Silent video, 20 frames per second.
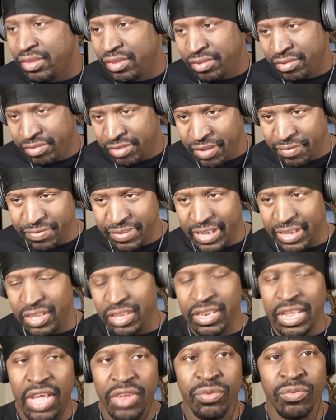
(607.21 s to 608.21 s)
Stuff take
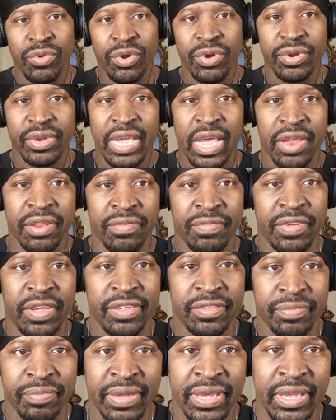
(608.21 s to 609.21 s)
a lot of work out of
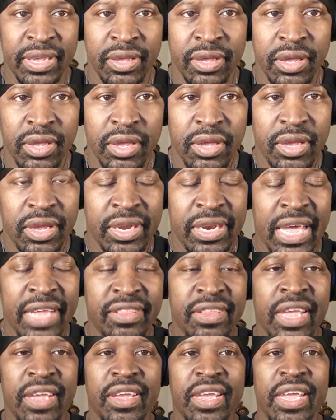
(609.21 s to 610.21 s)
us, man. And I
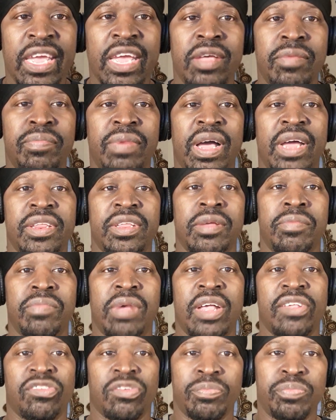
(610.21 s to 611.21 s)
thank everybody and
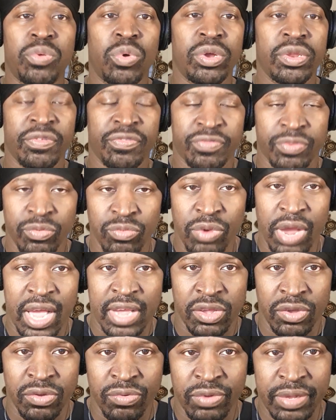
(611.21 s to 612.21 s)
my supporters for
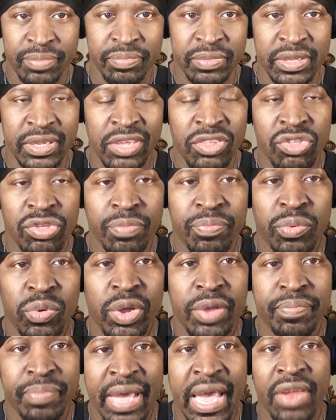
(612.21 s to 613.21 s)
rocking with me. It's your
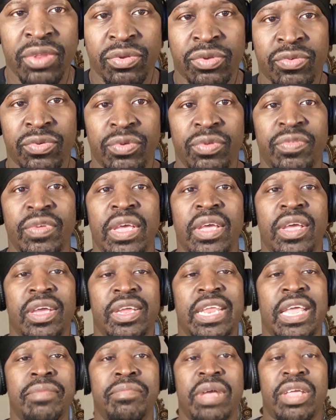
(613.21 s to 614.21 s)
boy, Battle Truth.
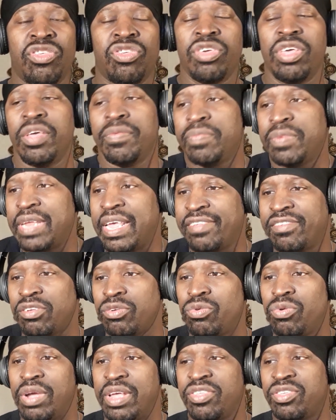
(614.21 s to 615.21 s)
It ain't my judgment. That's some
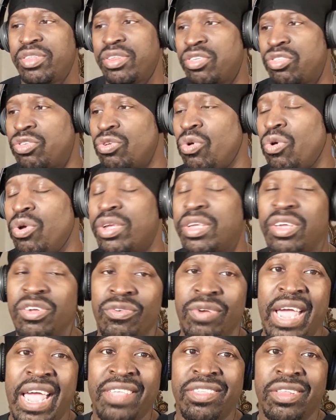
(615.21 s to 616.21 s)
questions. Your
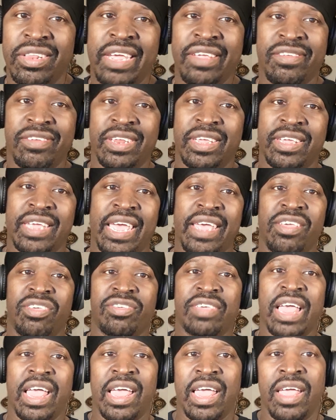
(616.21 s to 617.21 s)
congratulations to
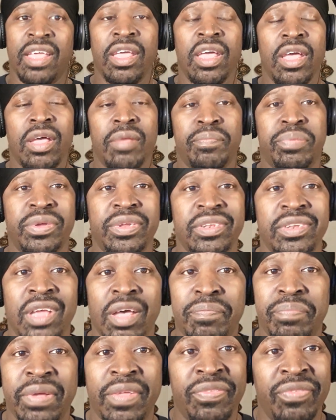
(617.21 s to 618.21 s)
K-Shine putting
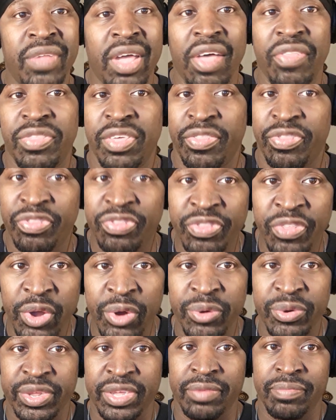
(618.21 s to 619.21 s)
up another
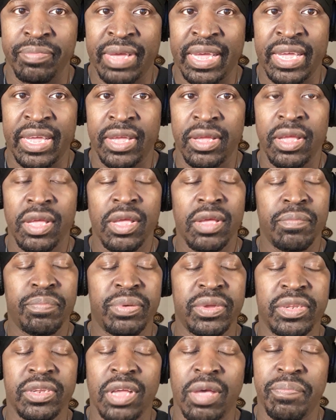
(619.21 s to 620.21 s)
30, man.
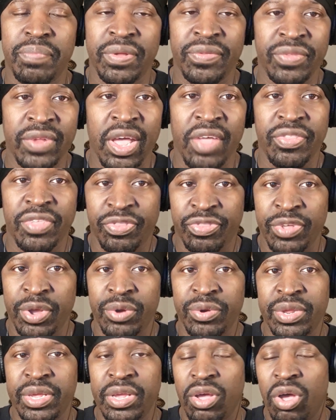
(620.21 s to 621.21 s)
Putting up another
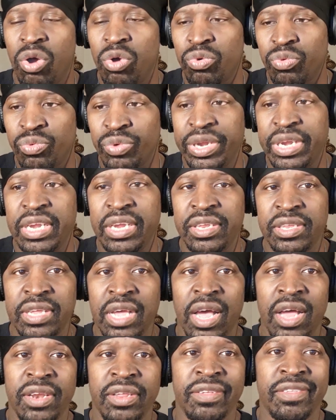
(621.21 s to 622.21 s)
30 on Reed
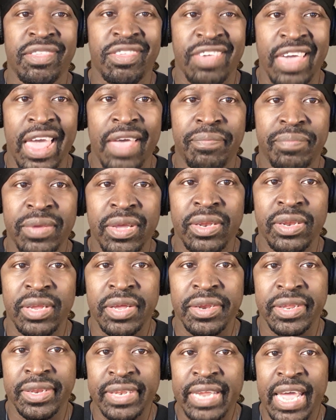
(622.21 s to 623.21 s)
Dollars. Champion
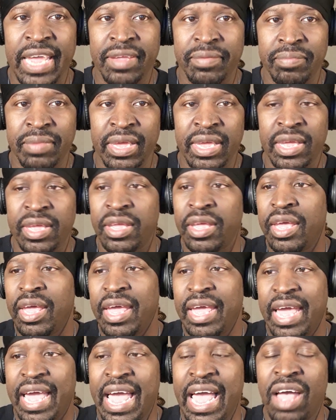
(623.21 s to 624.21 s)
of the night, man.
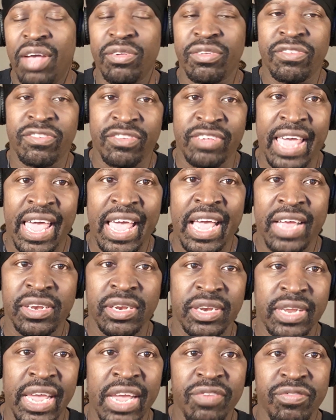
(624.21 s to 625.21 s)

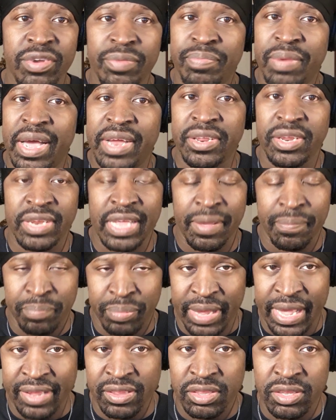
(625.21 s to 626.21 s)
Outshining everybody that
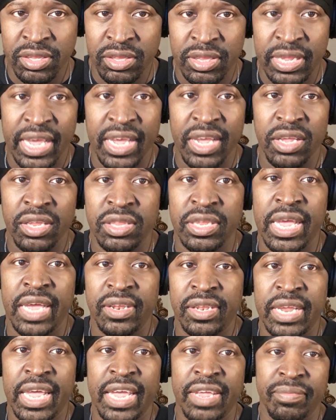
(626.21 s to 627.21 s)
blessed the stage
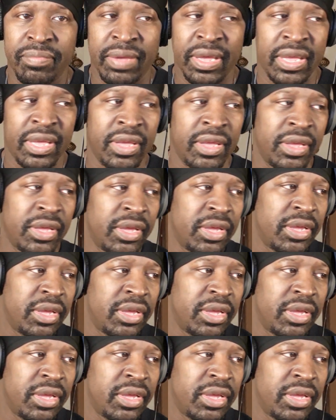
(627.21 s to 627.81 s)
that night, man.